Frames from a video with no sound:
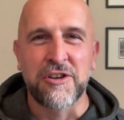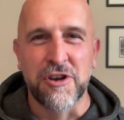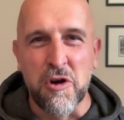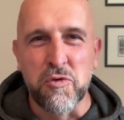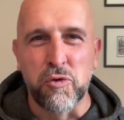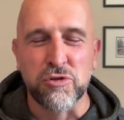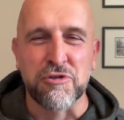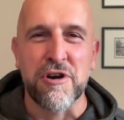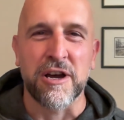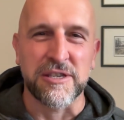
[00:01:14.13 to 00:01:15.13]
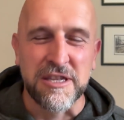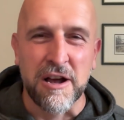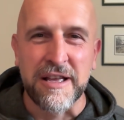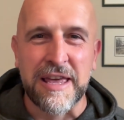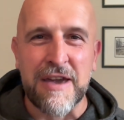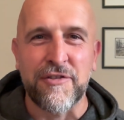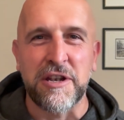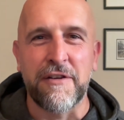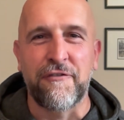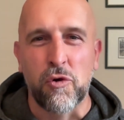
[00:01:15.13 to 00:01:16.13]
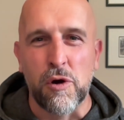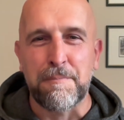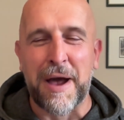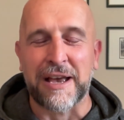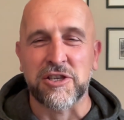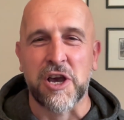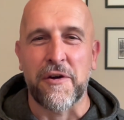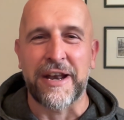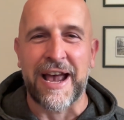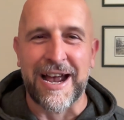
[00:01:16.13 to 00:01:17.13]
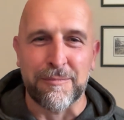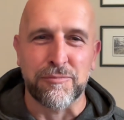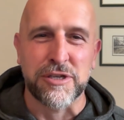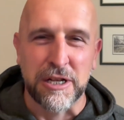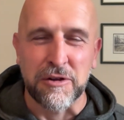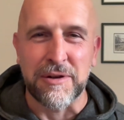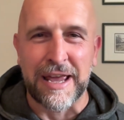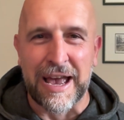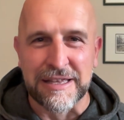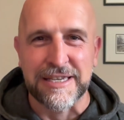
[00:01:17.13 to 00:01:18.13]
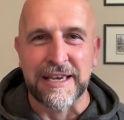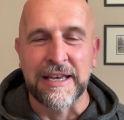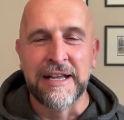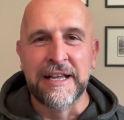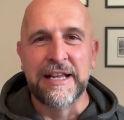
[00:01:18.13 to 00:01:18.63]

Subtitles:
no quarter arse, none given, the forward packs going absolutely at it,